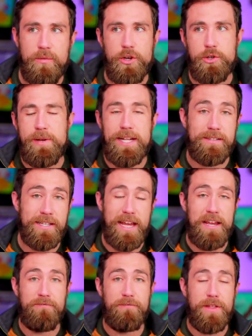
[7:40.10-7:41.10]
which means
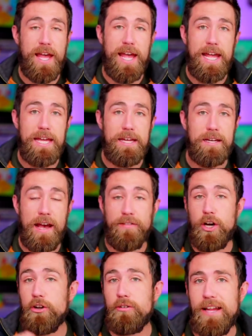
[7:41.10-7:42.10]
if they have
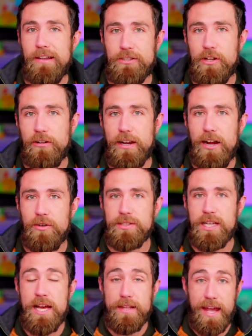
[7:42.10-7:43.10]
a $100,000
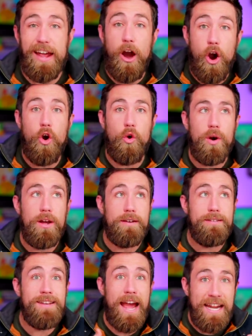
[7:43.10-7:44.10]
house, they owe
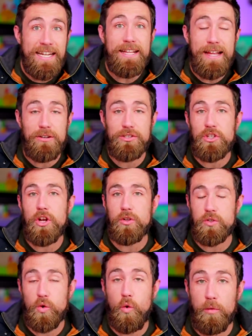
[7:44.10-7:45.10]

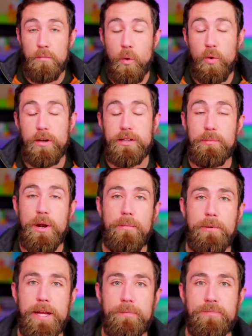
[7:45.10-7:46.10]
$90,000 or more on the
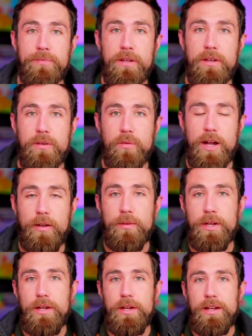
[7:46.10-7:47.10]
property. Well,
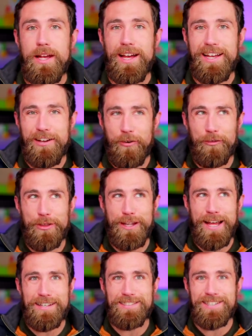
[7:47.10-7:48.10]
over the
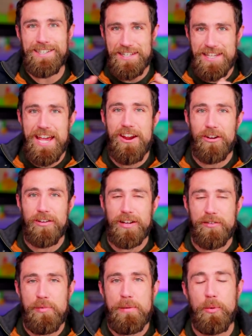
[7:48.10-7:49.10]
last year,
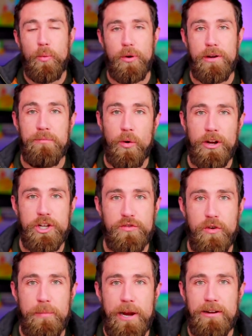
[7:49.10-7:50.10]
if people were in mortgage
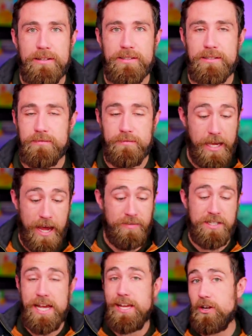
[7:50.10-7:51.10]
forbearance, they
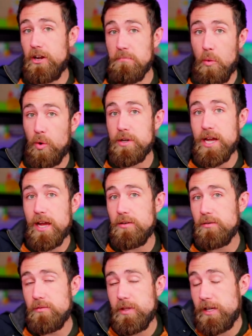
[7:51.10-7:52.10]
haven't taken on more
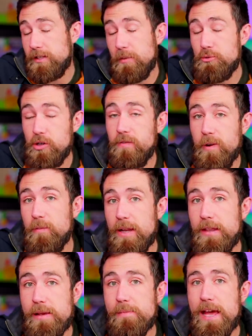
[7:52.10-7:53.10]
debt, with the exception of their
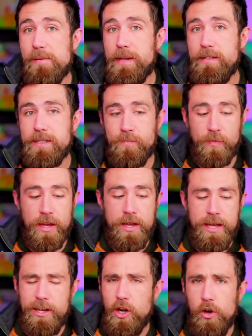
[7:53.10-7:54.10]
monthly payments,
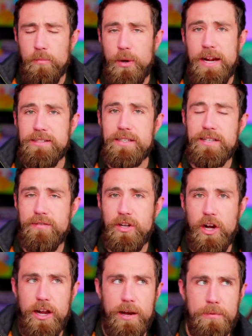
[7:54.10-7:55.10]
and home prices have
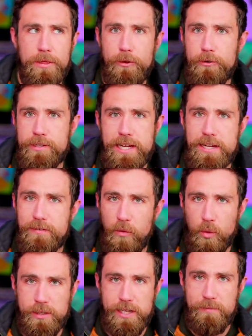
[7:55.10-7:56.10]
gone up 13 to
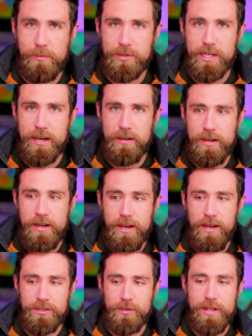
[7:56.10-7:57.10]
14%.
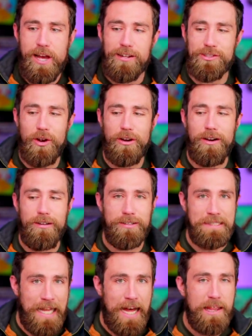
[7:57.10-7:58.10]
So the odds are a
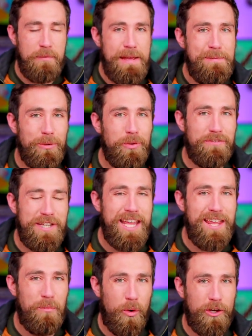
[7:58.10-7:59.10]
lot of the people who have
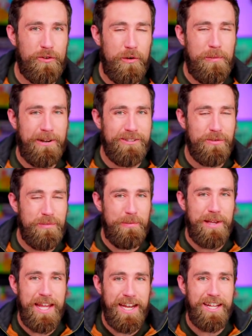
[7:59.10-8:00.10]
taken mortgage forbearance from the
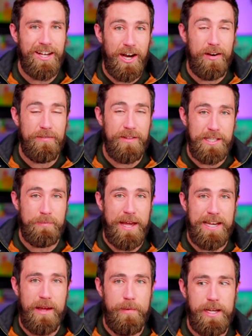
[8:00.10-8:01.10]
beginning of this
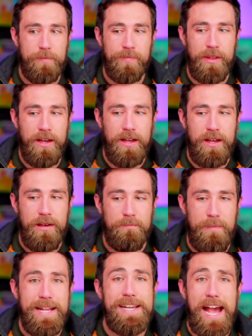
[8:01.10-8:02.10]
pandemic
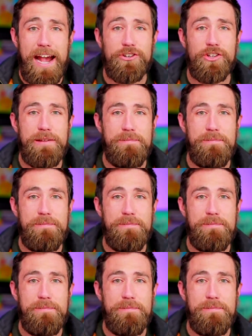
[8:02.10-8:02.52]
might actually